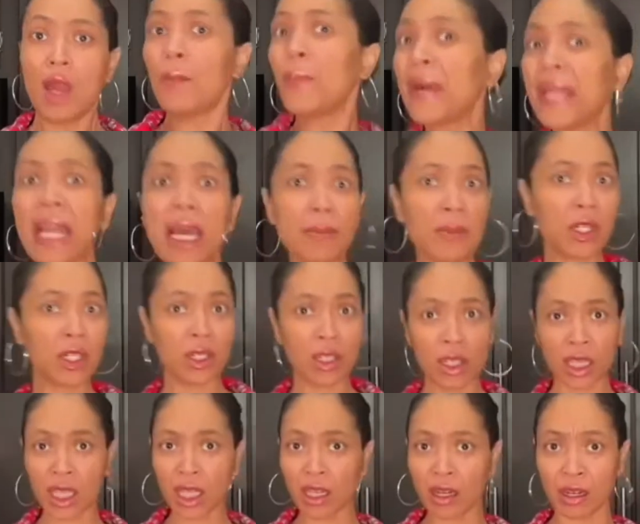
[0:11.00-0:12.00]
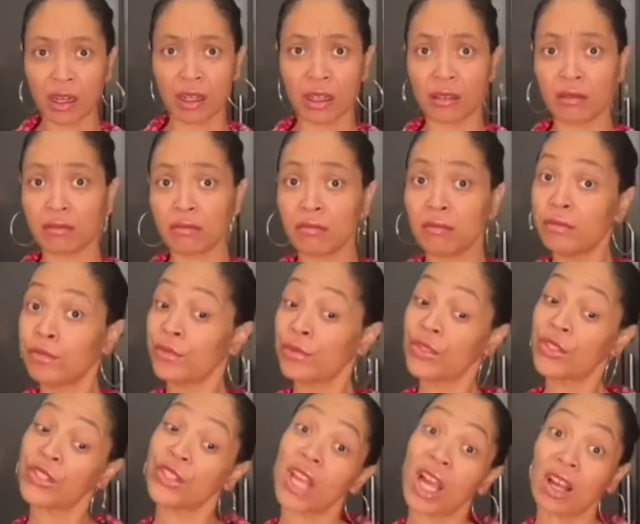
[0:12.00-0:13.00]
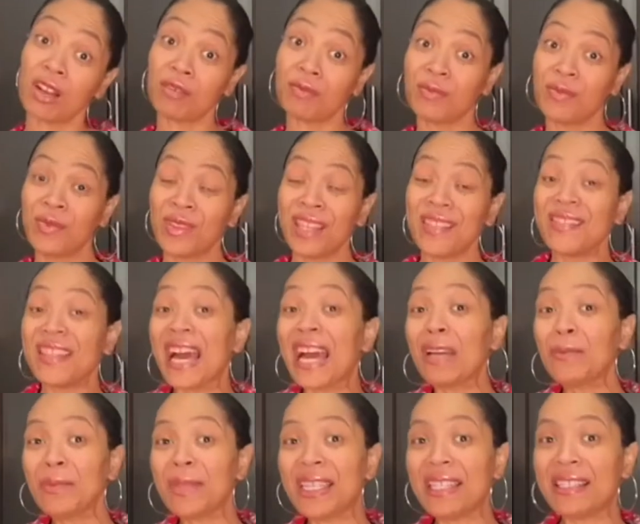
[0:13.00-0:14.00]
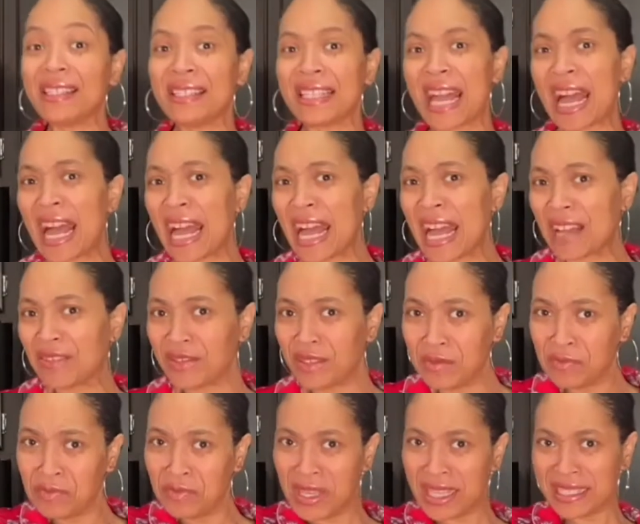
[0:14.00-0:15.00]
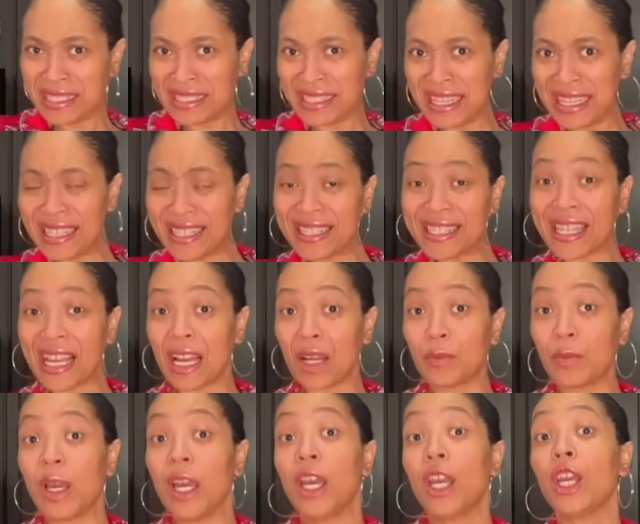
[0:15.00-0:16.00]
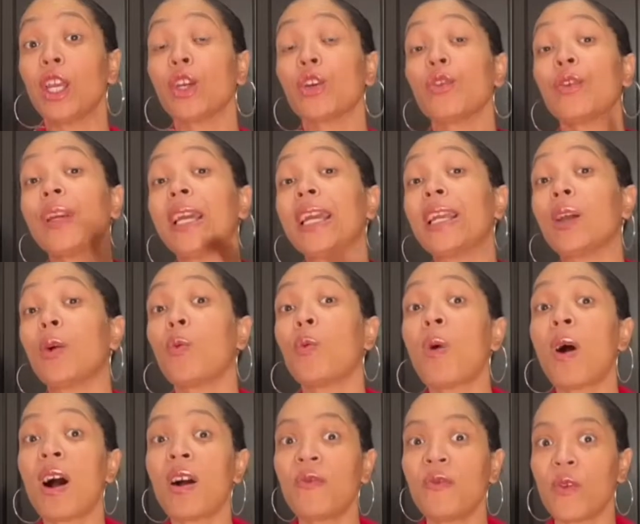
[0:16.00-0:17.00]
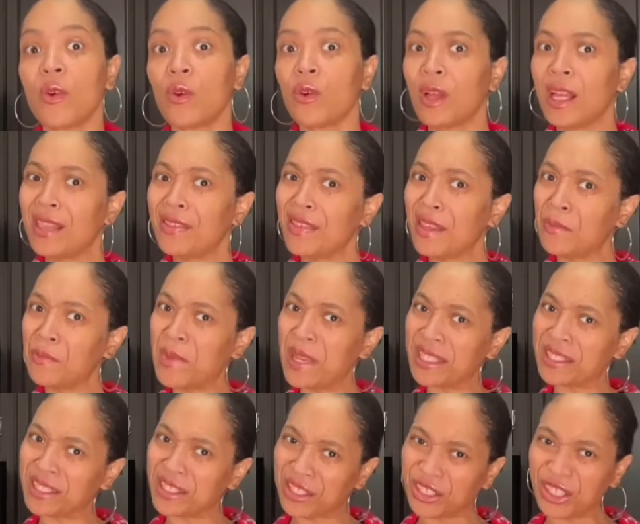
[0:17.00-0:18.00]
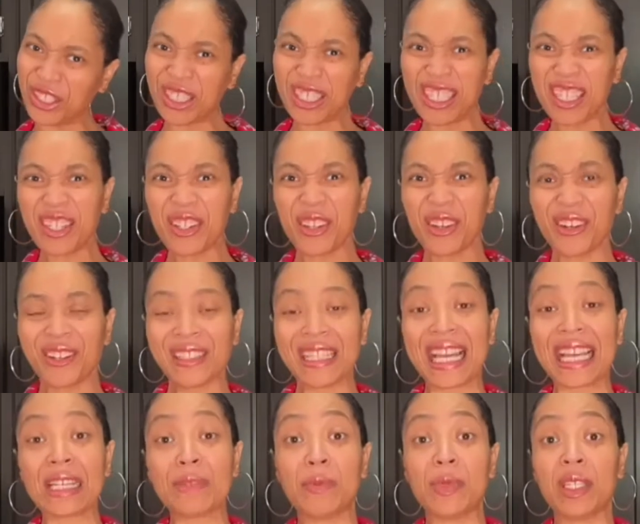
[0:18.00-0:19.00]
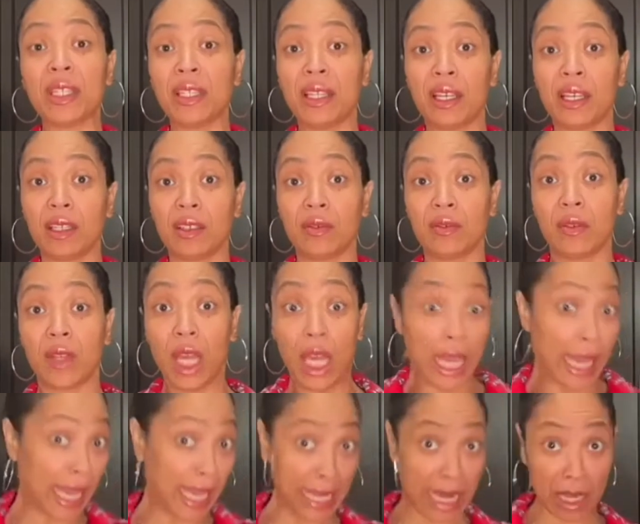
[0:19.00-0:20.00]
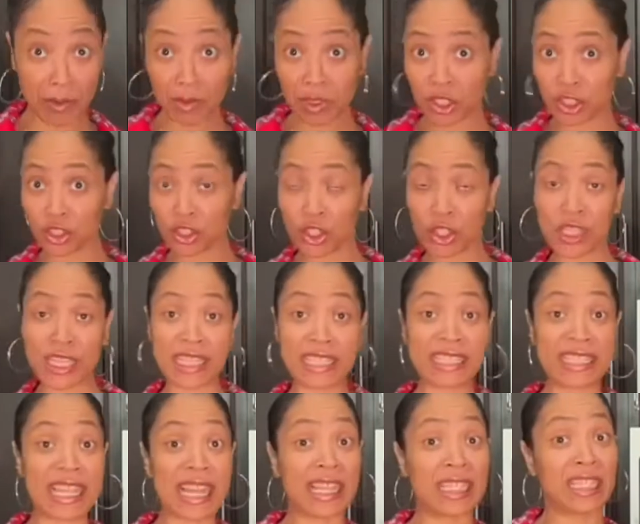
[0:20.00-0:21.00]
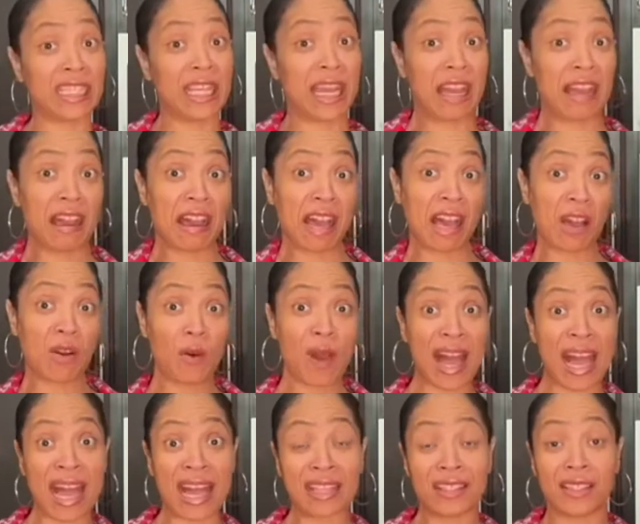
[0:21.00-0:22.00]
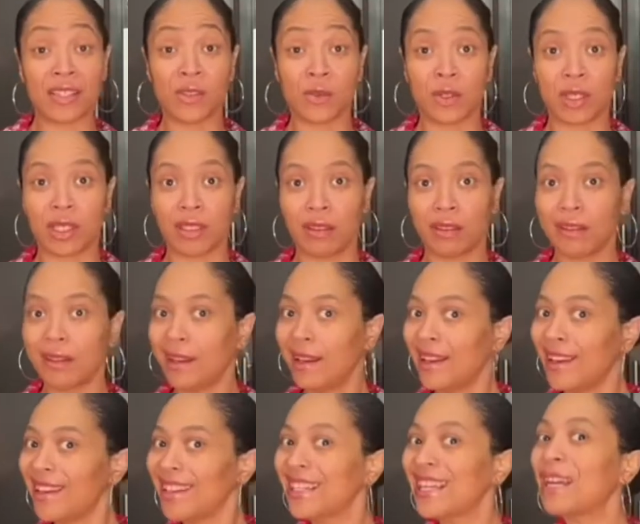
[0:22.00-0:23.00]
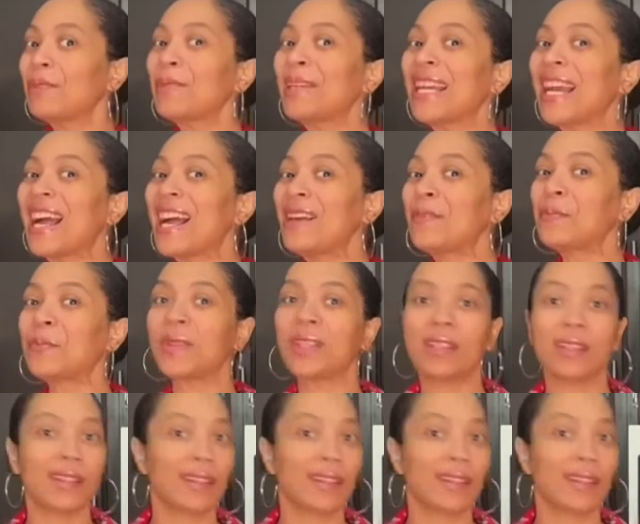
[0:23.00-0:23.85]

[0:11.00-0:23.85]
But I'm a cookie girl. So that means I have to mix things up and create a waffle that makes a cookie girl like me love. And I'm going to show you exactly how I do it. Coming up,